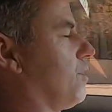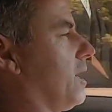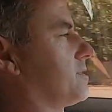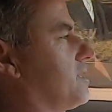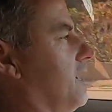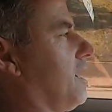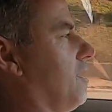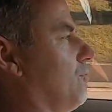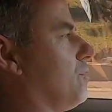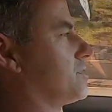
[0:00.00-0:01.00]
But
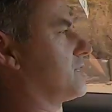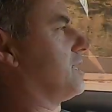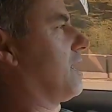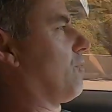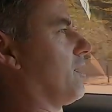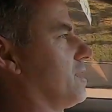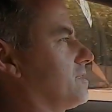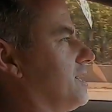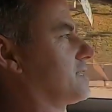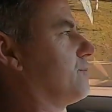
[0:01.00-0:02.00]
we'll see. I
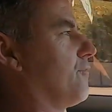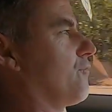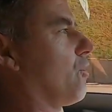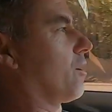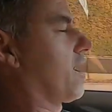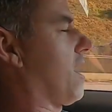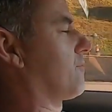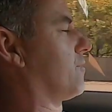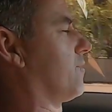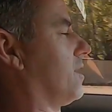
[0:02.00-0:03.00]
wanted to take some before and
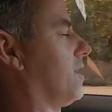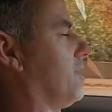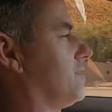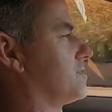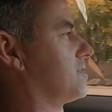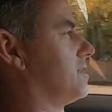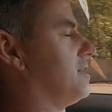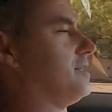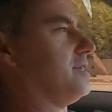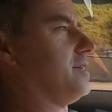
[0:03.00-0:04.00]
after videos
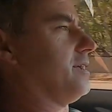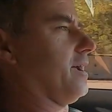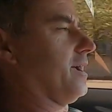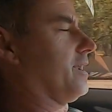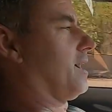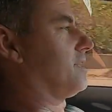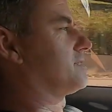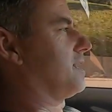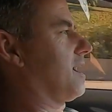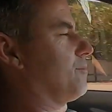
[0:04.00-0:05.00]

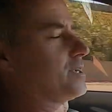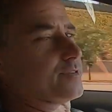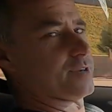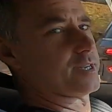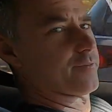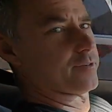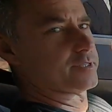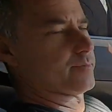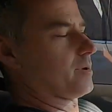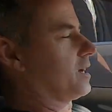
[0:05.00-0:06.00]
and see how much of a
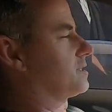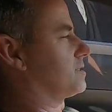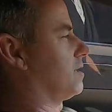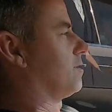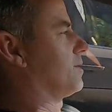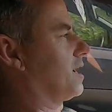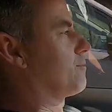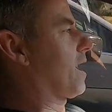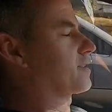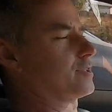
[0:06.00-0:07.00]
difference it makes. So let me
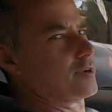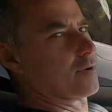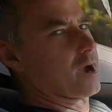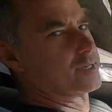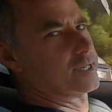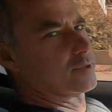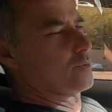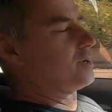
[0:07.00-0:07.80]
get back to the garage, get the